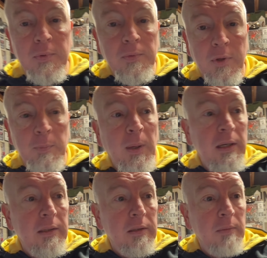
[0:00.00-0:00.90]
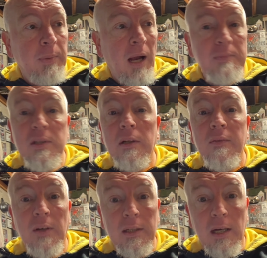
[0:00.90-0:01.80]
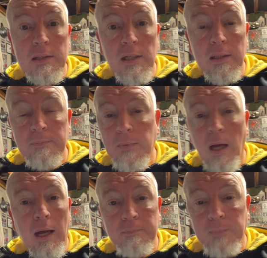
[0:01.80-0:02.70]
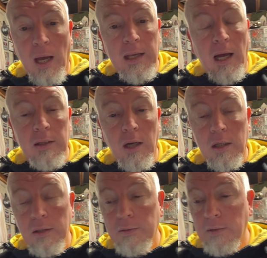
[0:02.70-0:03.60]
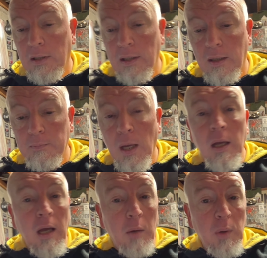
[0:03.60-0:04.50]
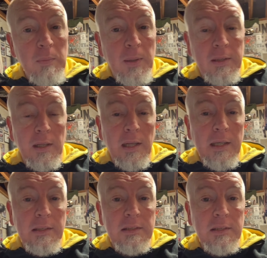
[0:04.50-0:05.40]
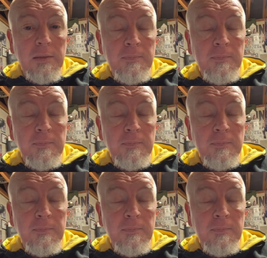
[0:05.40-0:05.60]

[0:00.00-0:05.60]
they're brilliant. They're absolutely fantastic. I can't knock it. I will put the links